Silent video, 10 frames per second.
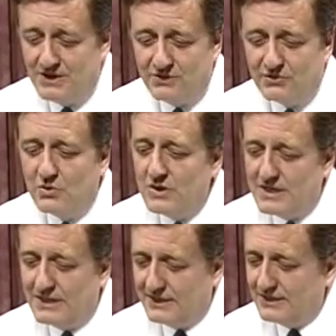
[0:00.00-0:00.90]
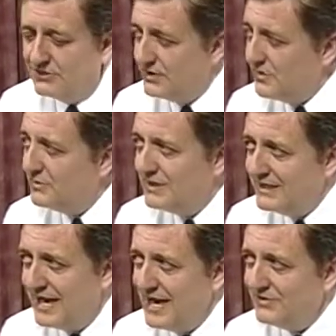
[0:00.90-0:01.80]
So generally,
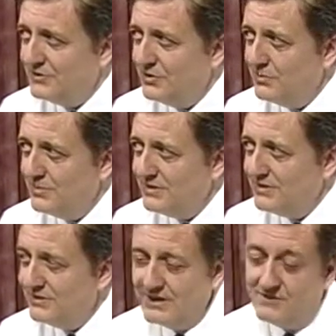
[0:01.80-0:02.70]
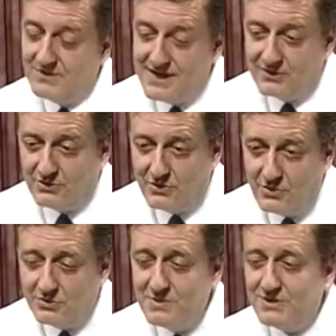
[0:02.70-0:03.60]
it hasn't hurt business, and in fact,
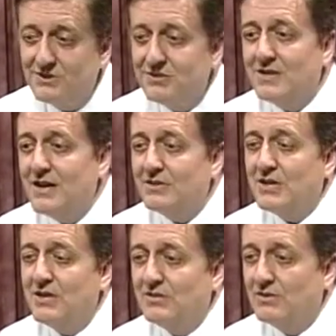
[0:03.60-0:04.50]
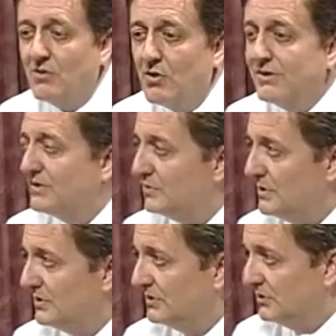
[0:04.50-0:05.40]
those businesses in Oshkosh that have already
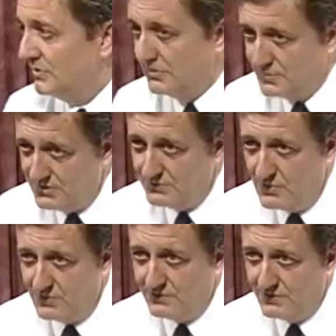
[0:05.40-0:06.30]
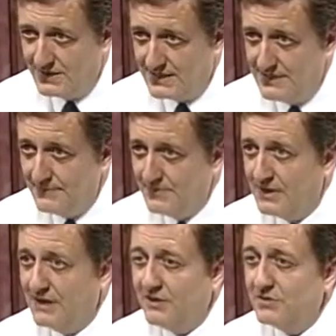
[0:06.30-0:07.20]
switched to be smoke-free
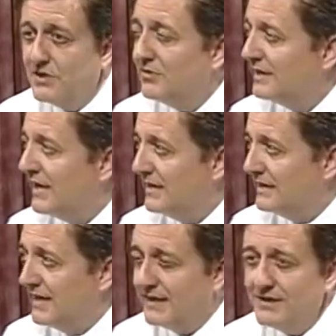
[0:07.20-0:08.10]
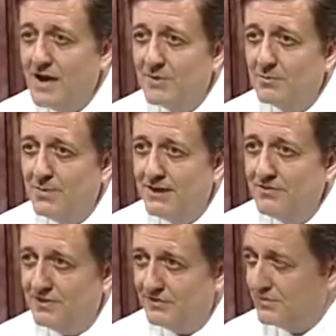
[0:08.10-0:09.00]
have generally gotten an economic
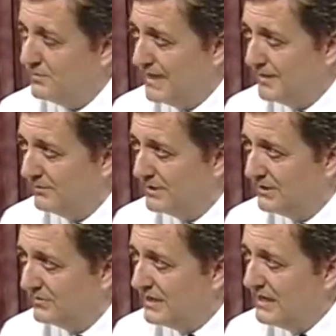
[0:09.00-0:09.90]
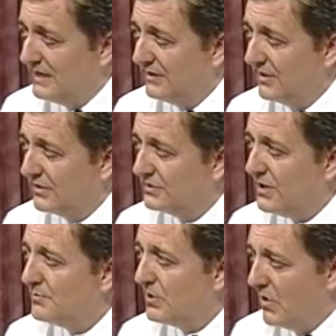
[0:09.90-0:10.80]
benefit from that, because there are
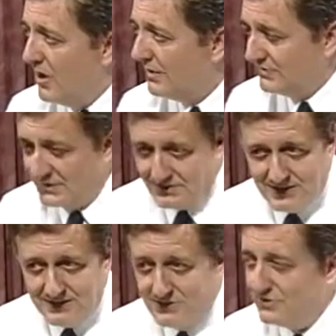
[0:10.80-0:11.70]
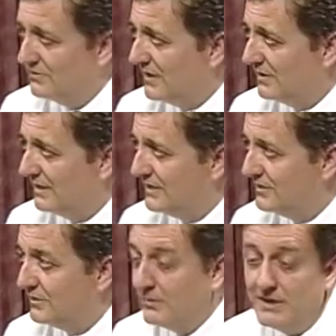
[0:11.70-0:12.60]
some costs, like you say, additional
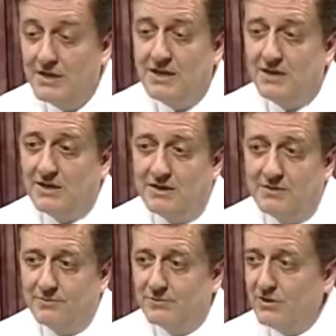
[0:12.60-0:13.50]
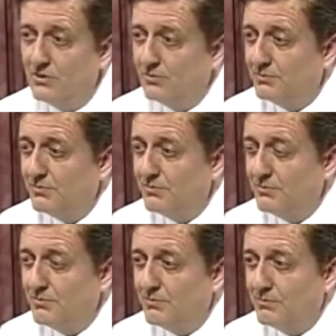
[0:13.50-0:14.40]
ventilation. You know,
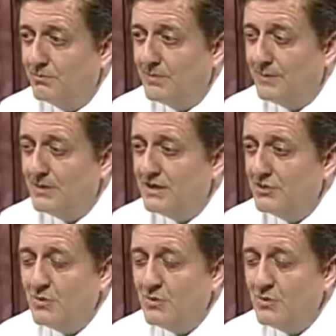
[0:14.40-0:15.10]
maybe you